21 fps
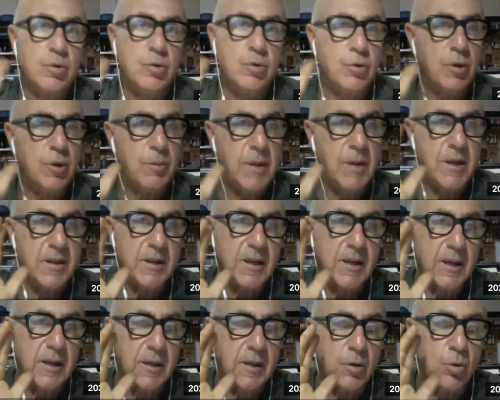about the
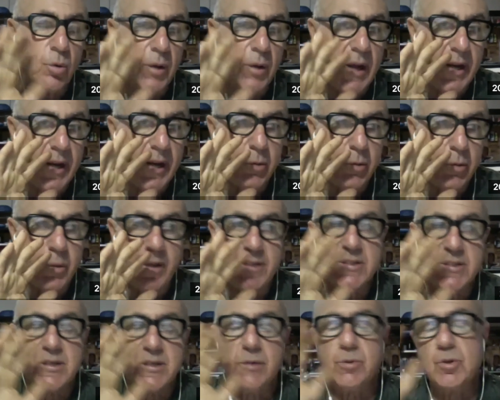organic
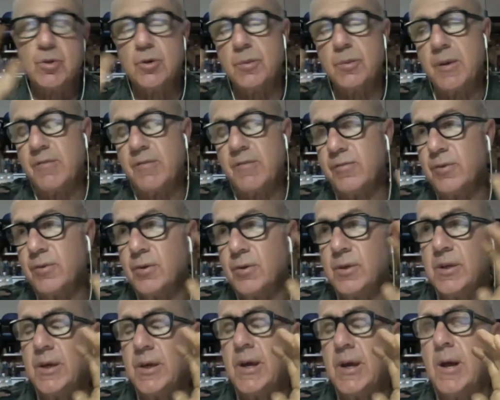waste here. We're talking about food
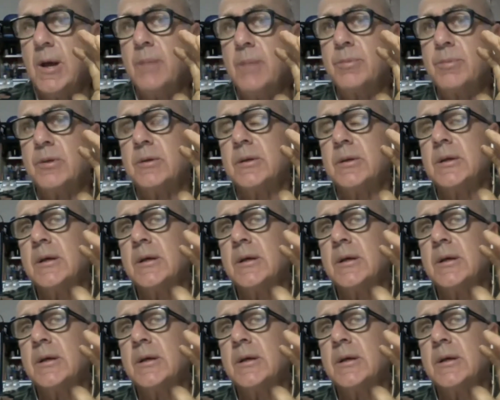and carbon,